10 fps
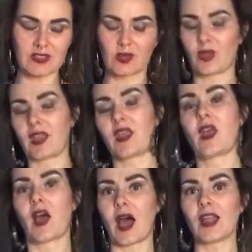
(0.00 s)
So like,
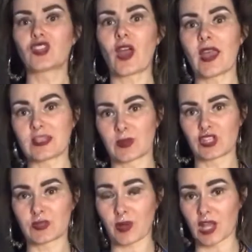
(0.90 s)
I try as much
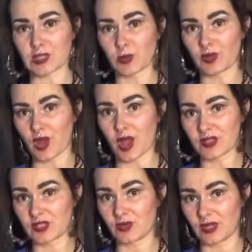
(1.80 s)
as possible not
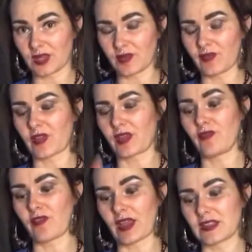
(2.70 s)
to give
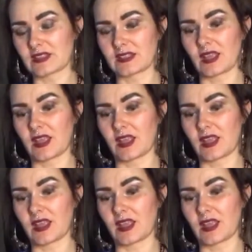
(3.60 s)
advice,